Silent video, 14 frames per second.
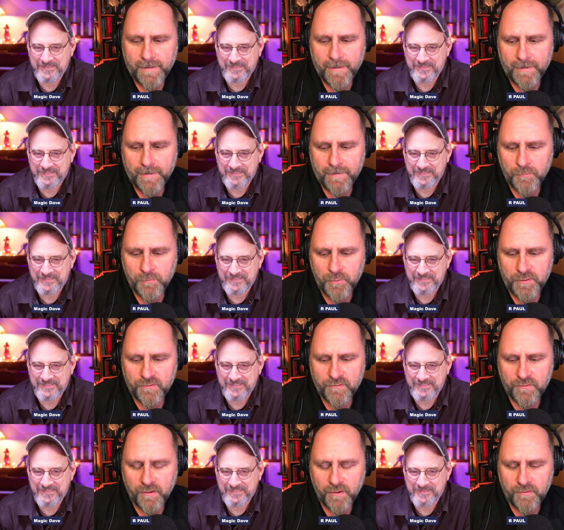Speaker 1: and then we
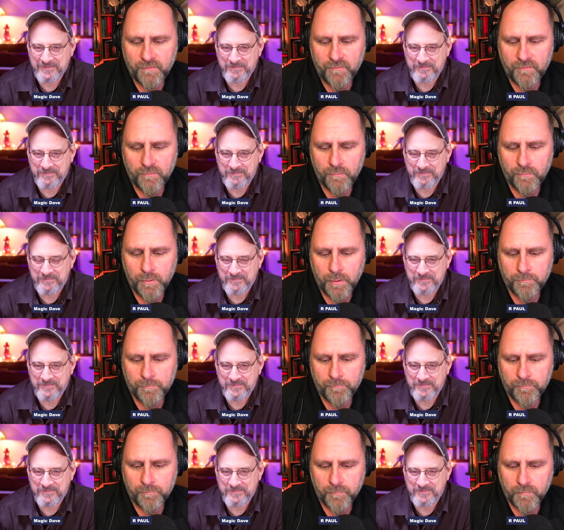decided to
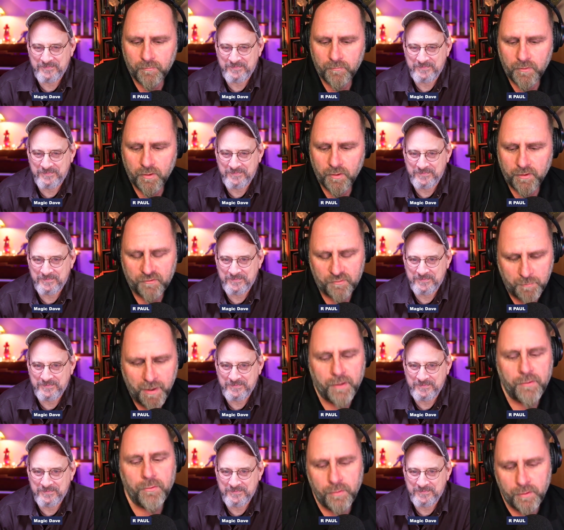um,
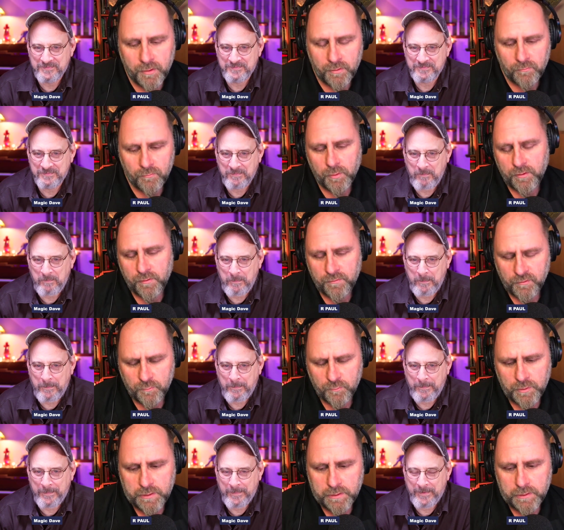expand on it. And one of the
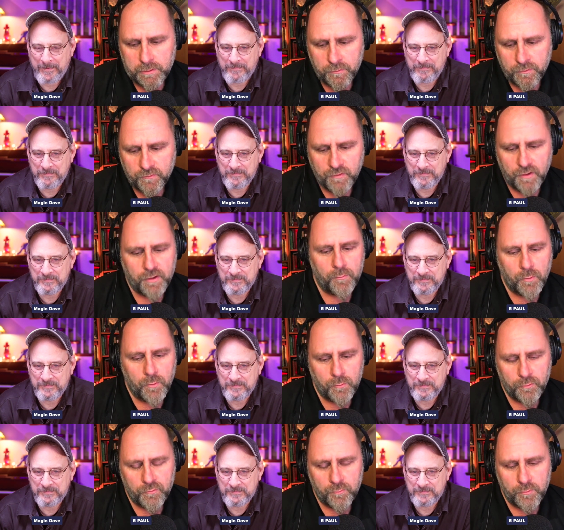things we did on the second
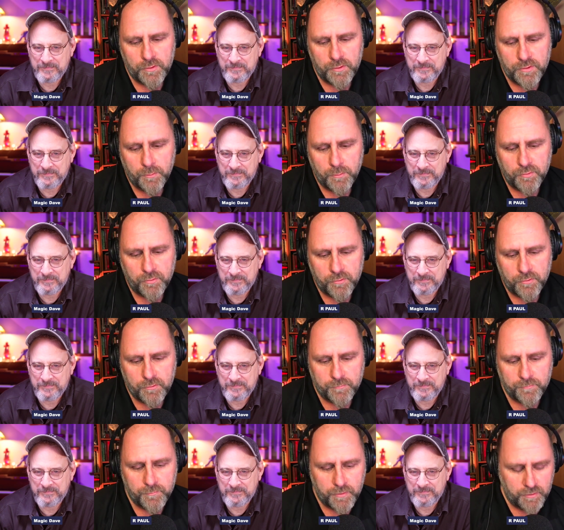one was we jumped on
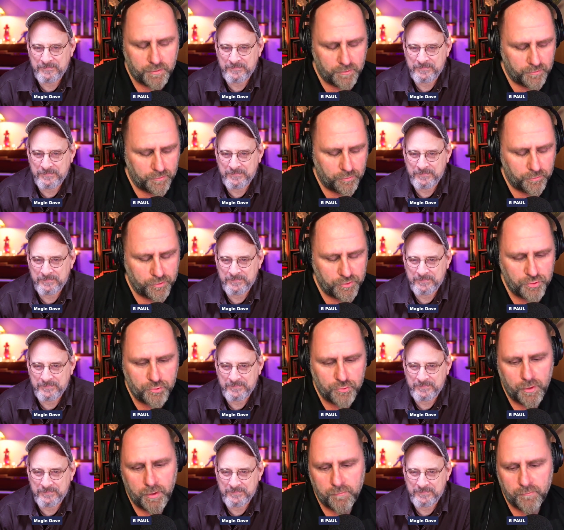a on a
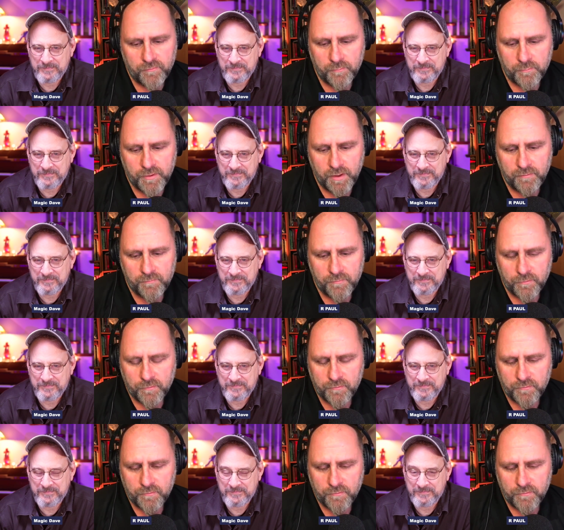train from Denver
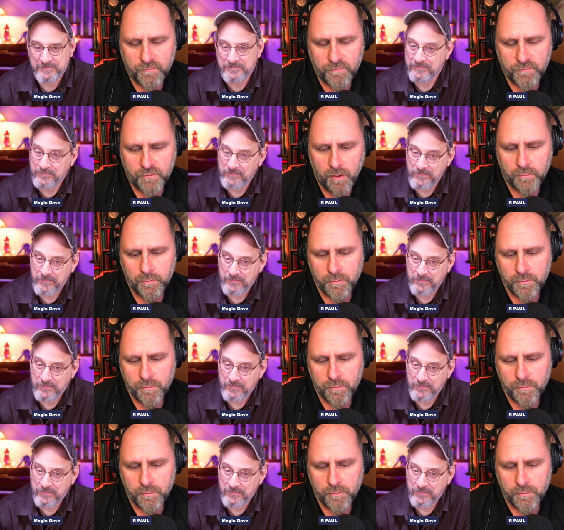to Chicago